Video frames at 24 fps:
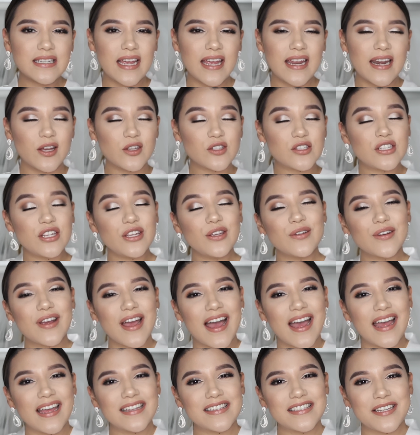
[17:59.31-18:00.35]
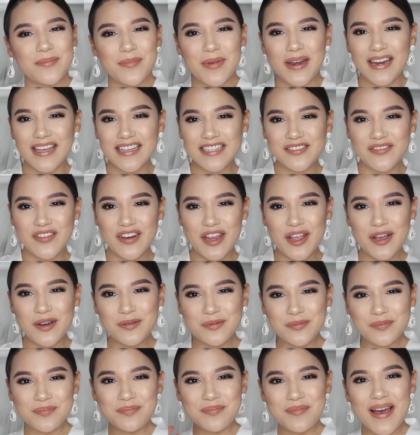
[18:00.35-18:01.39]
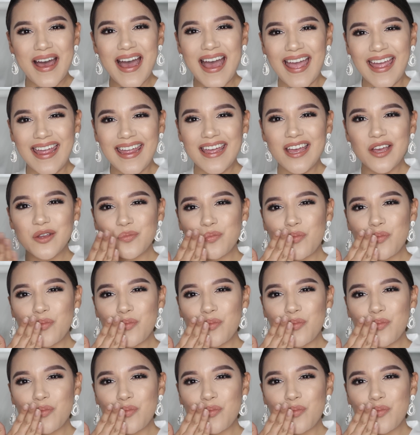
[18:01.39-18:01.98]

and I'll see you guys in my next video. Bye.